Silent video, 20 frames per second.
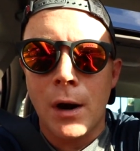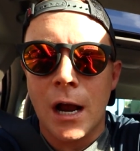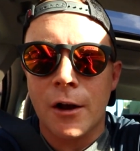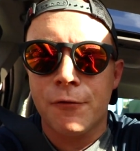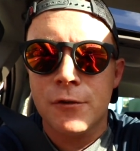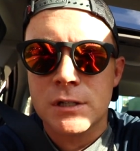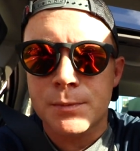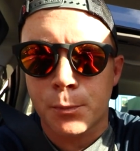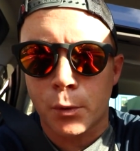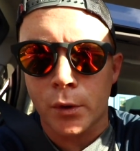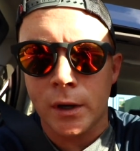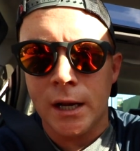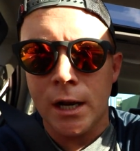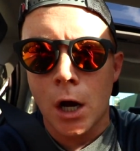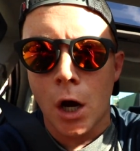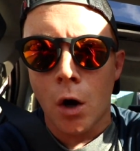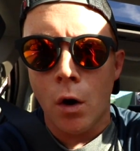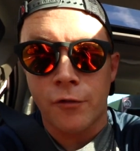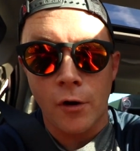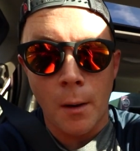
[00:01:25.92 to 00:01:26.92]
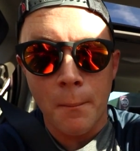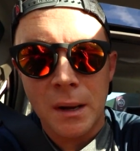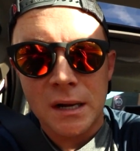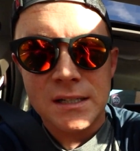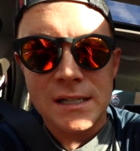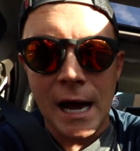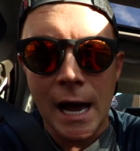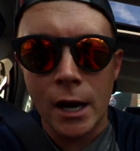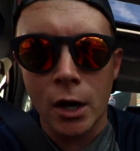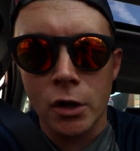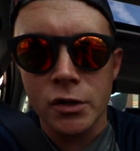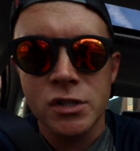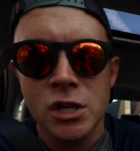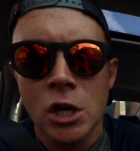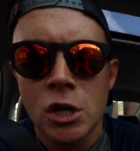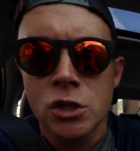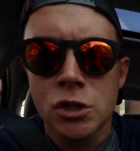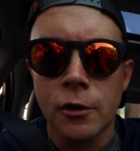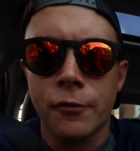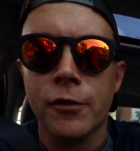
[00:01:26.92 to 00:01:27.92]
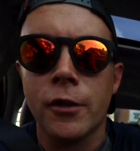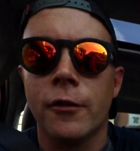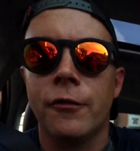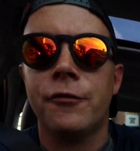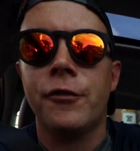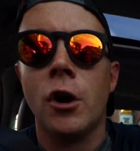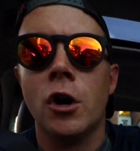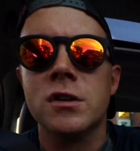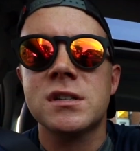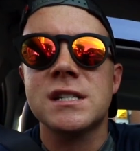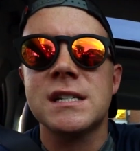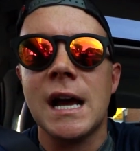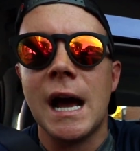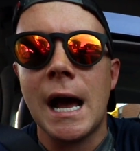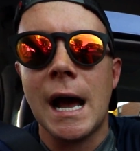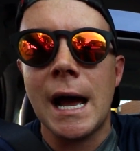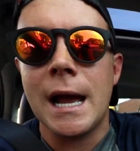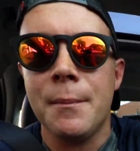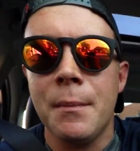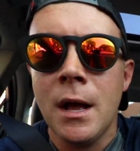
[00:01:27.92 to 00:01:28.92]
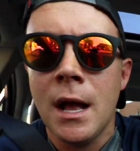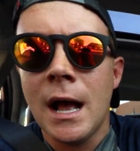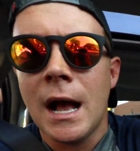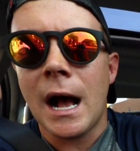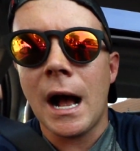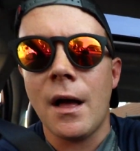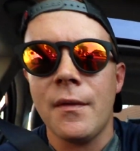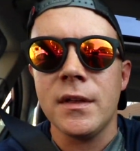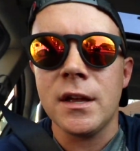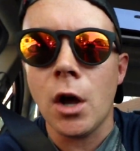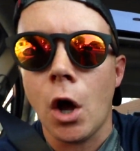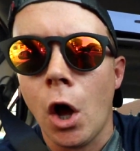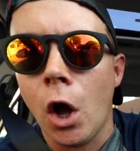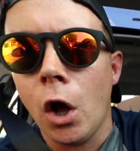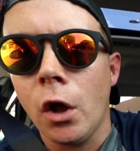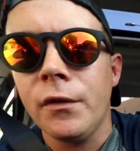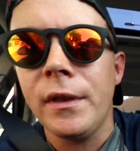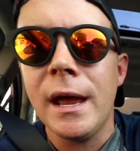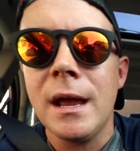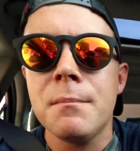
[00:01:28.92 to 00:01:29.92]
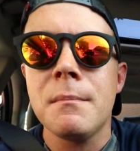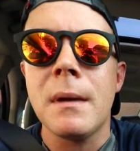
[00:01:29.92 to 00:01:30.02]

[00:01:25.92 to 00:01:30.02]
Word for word: breakfast burrito from McDonald's. So for the first time on the all day